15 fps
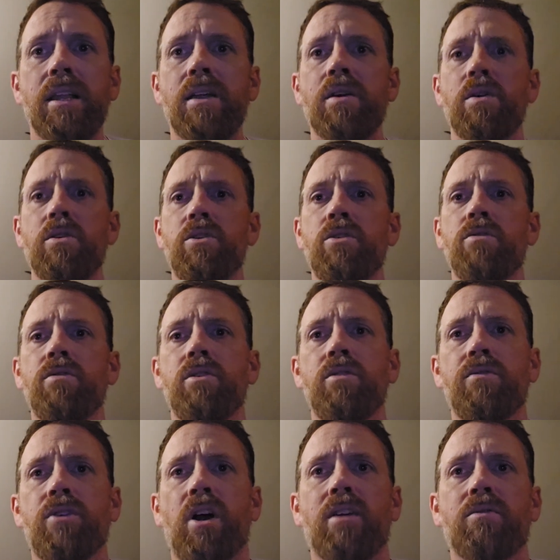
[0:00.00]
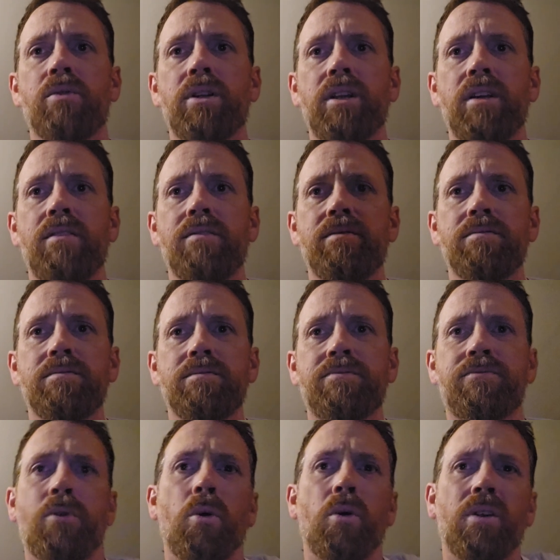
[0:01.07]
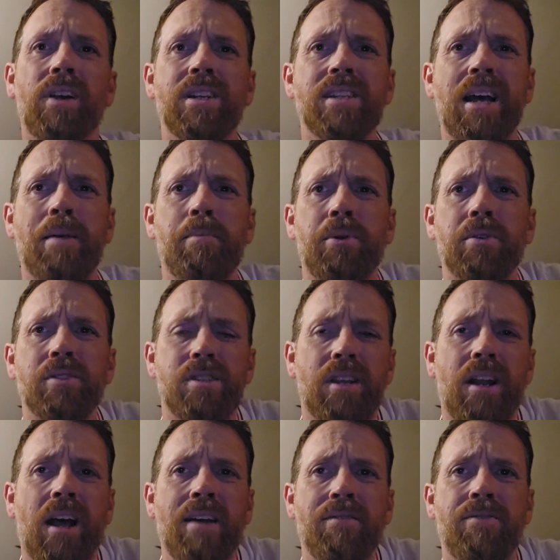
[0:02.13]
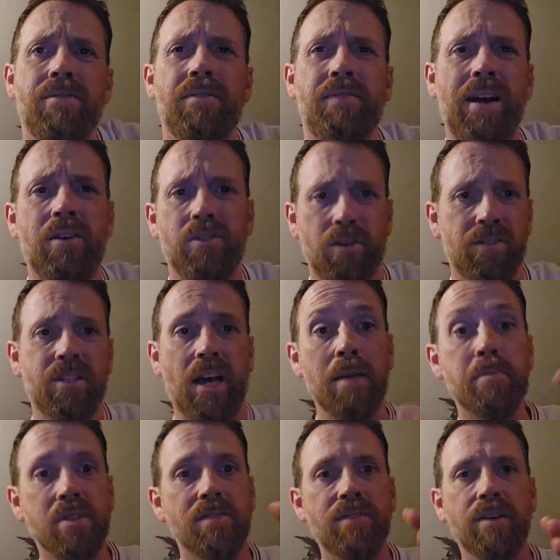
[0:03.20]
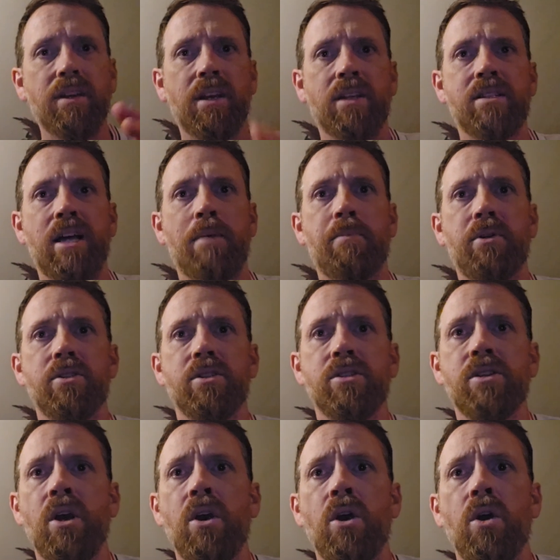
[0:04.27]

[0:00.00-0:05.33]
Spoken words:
You've got really four examples that I've found, or types of examples, is